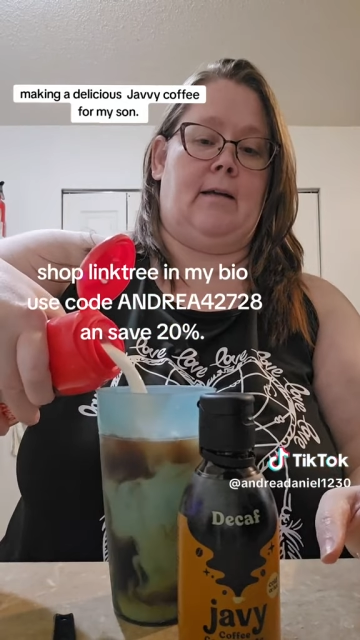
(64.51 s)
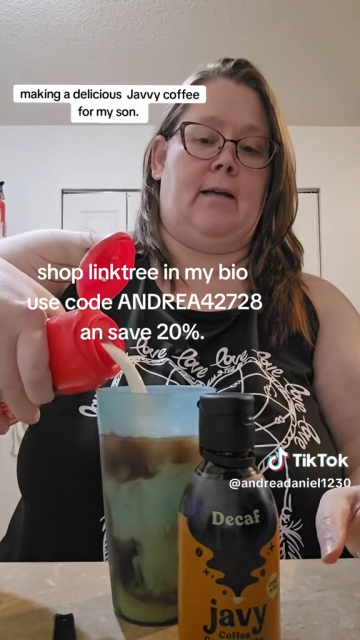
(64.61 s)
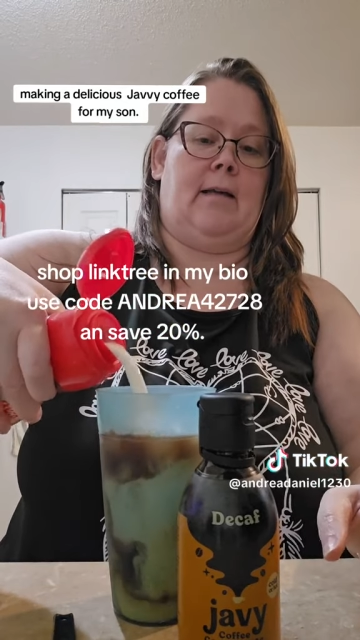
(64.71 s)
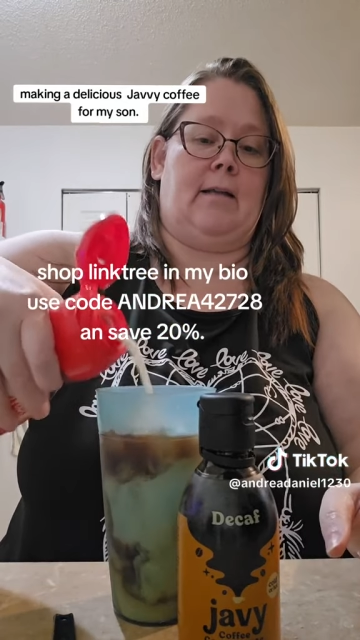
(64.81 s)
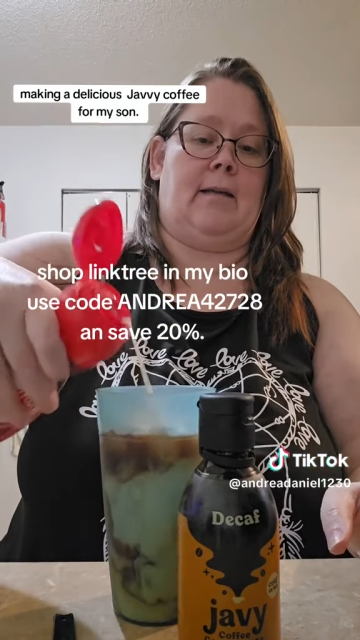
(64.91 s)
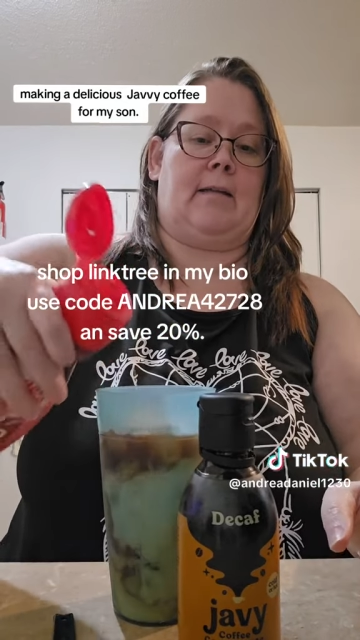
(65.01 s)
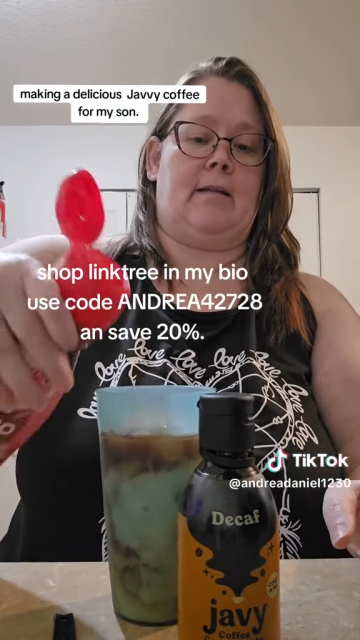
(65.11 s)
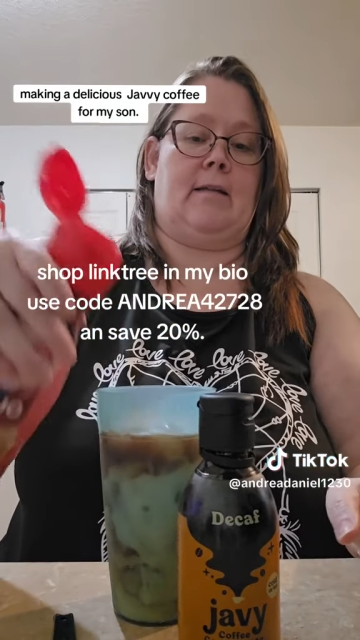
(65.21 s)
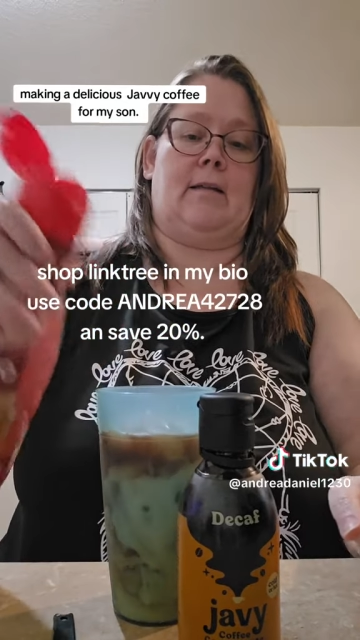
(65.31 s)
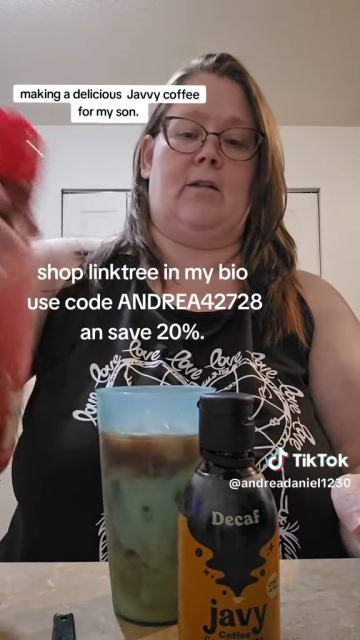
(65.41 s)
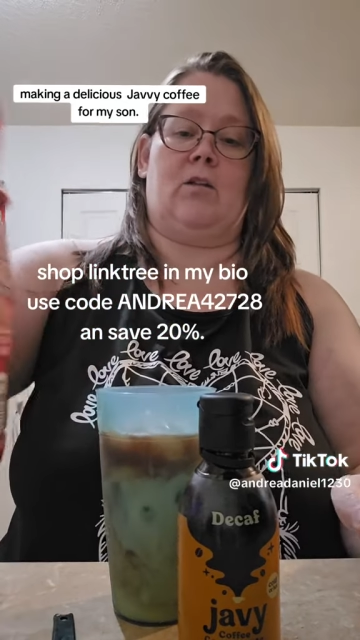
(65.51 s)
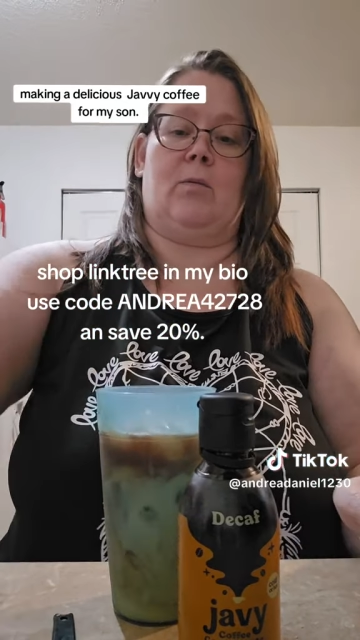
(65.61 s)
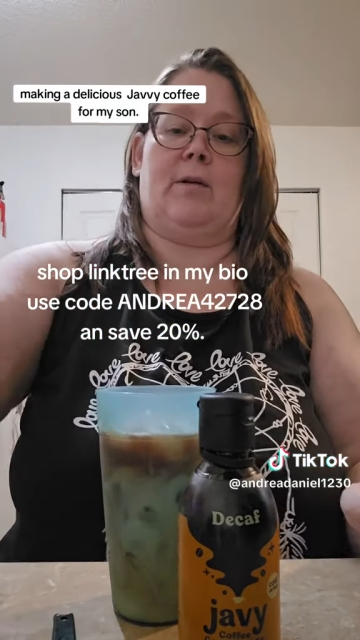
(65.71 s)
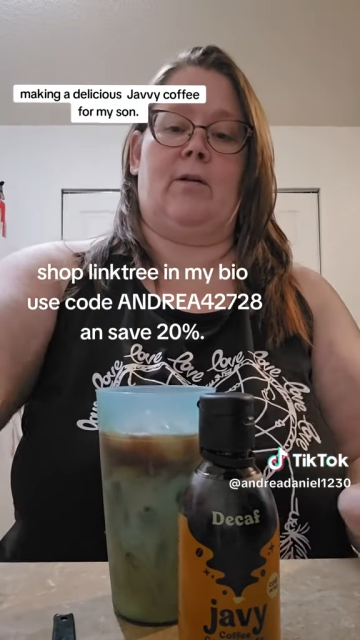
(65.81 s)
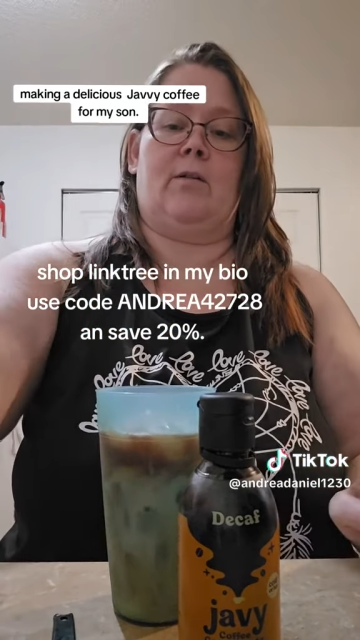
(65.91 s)
He likes his a little
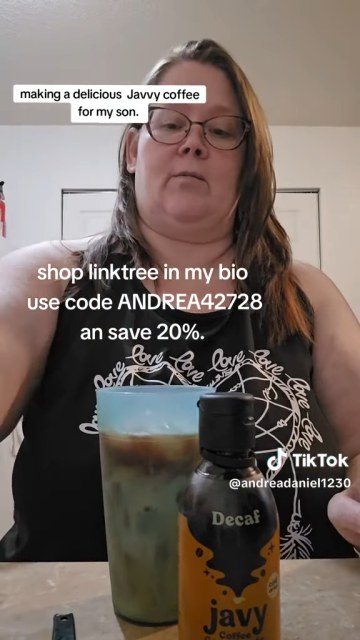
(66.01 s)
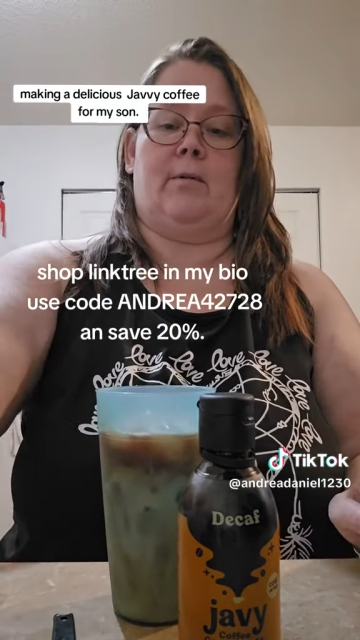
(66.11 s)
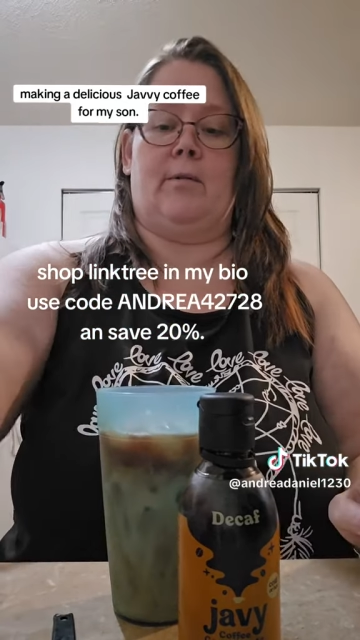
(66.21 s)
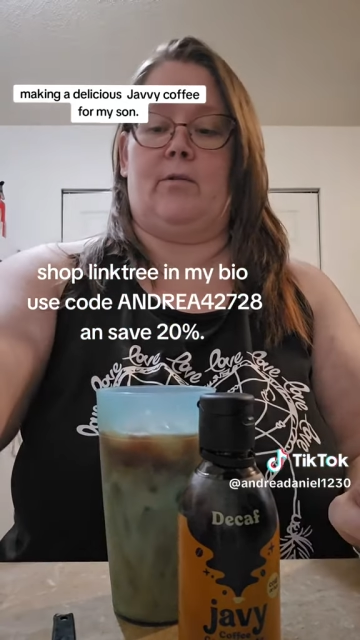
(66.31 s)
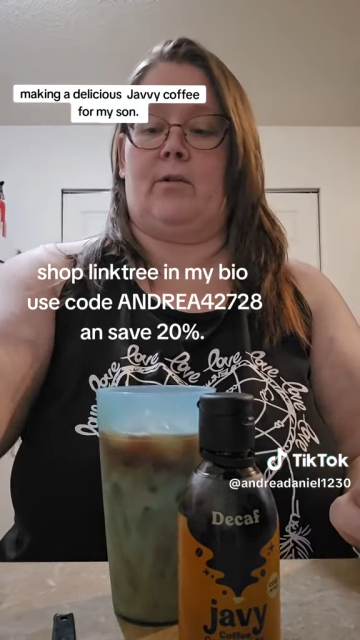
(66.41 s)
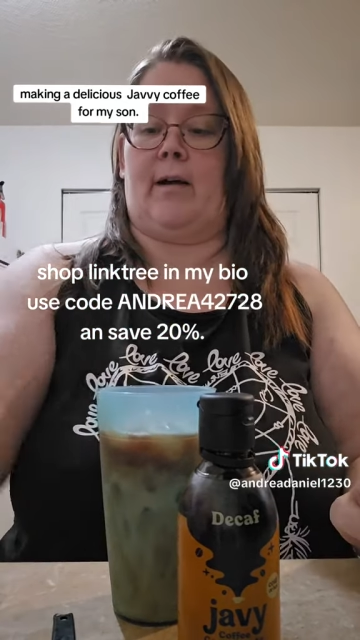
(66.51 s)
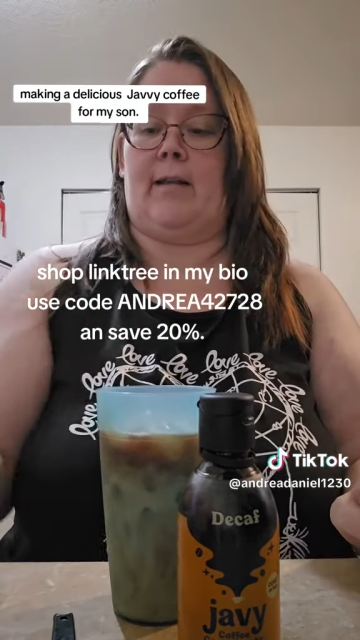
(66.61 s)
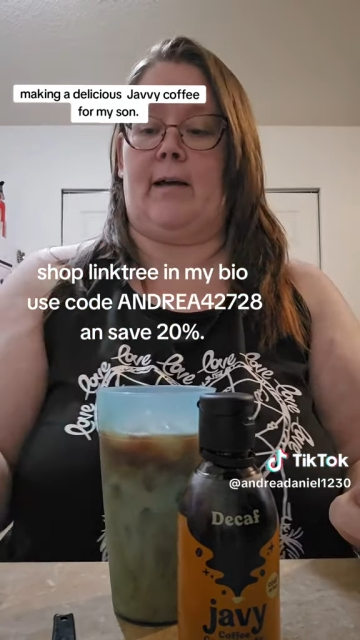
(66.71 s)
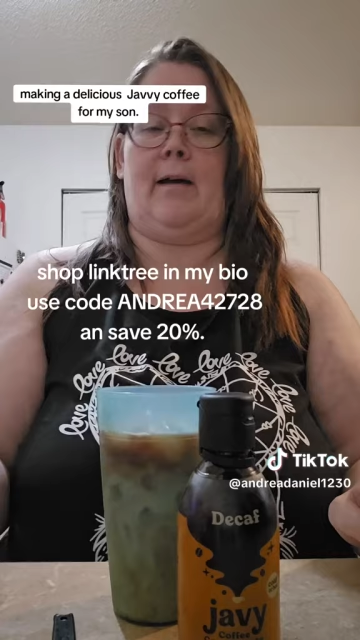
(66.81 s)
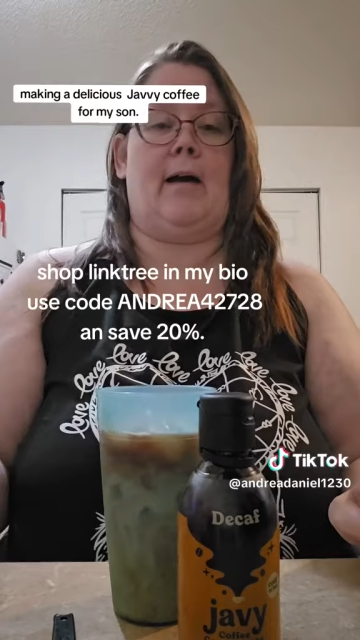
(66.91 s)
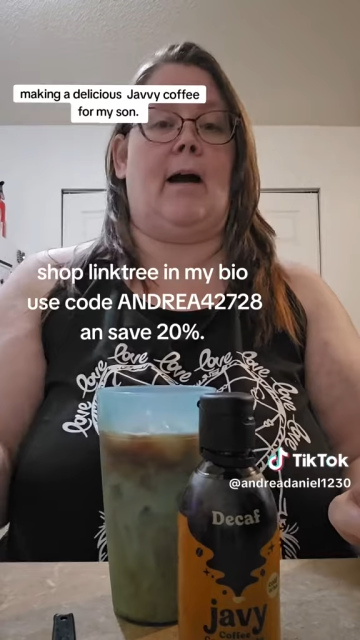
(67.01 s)
sweeter, so we will try that.